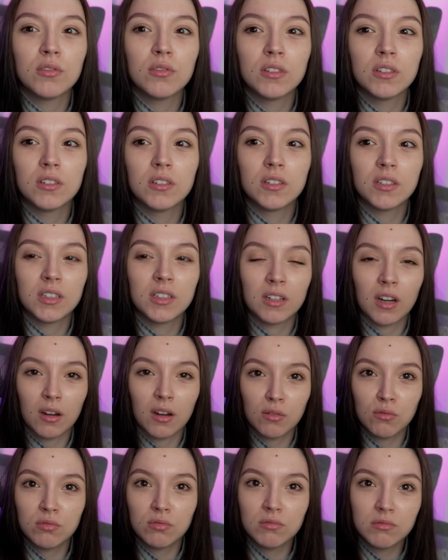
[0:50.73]
the, the
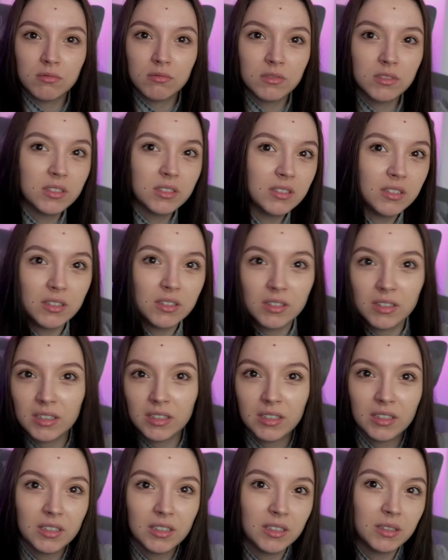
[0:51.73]
Raccoon
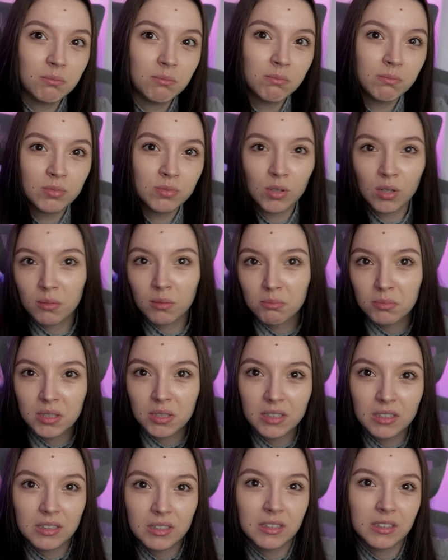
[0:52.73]
City
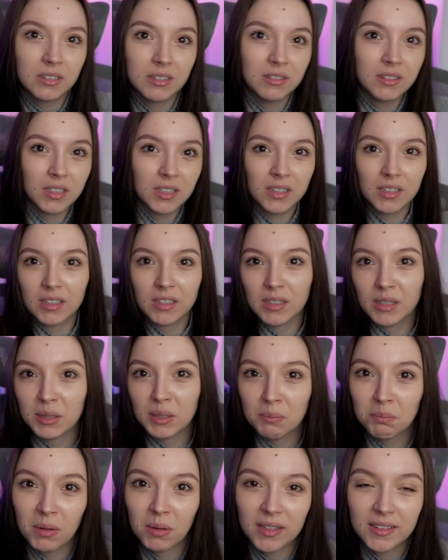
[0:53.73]
zombie
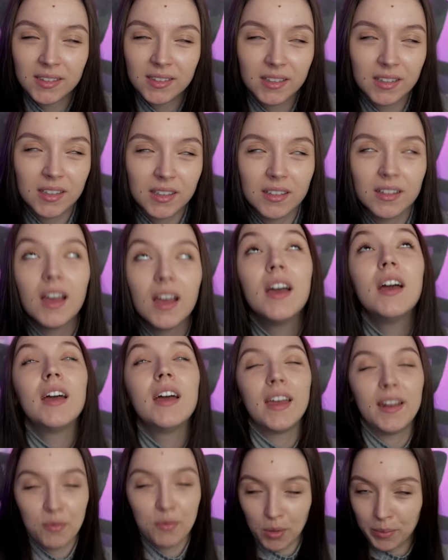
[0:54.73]
thingy puzzling.
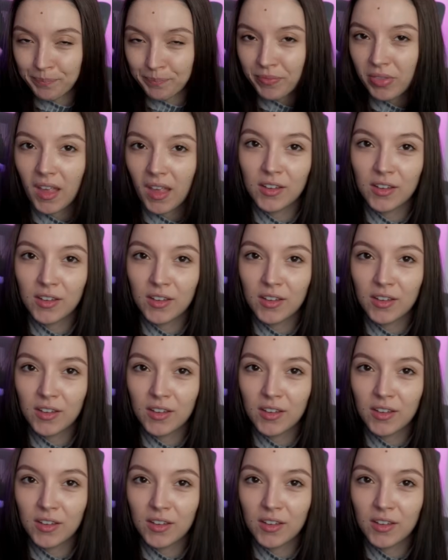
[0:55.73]
Anyway, I